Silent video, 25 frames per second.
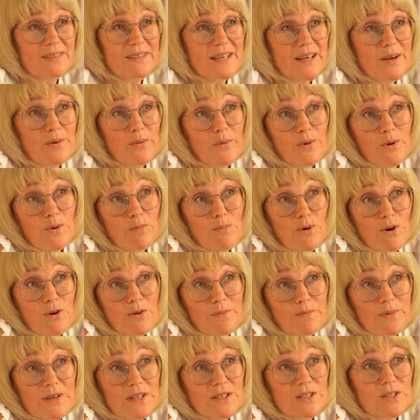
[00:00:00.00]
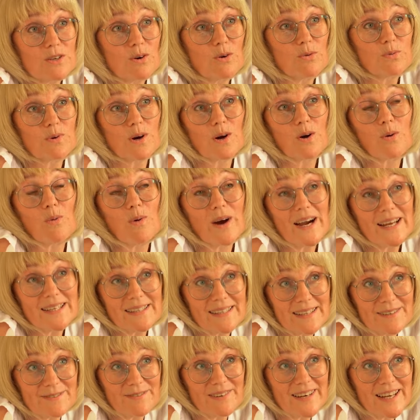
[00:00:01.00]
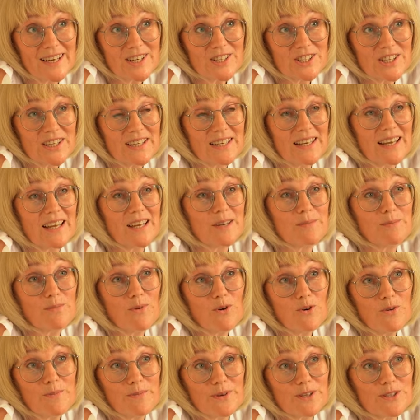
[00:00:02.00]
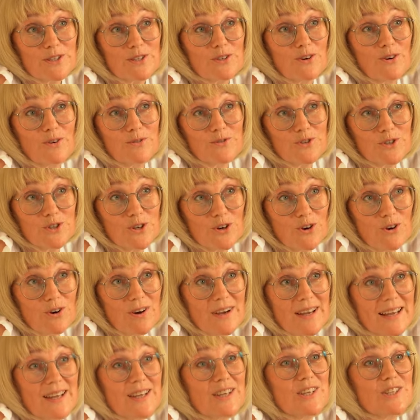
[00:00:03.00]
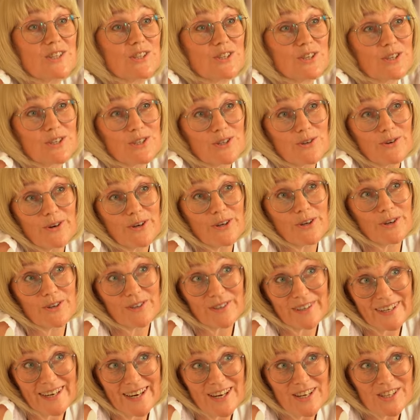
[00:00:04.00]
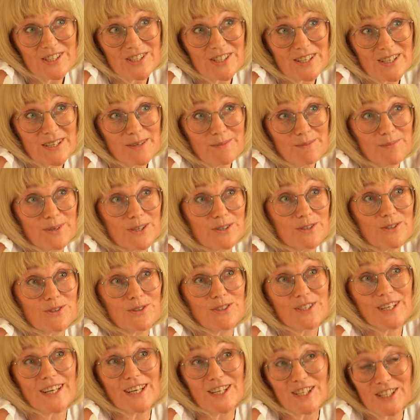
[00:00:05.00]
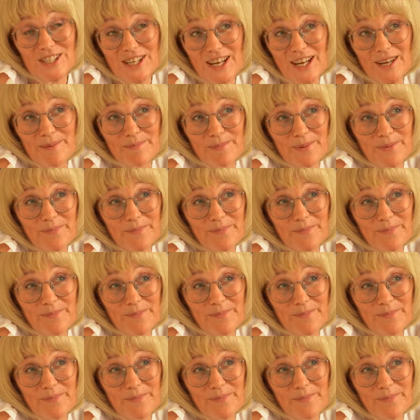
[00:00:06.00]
there were moments of quiet reflection and moments of joy as she saw her creation begin to take shape.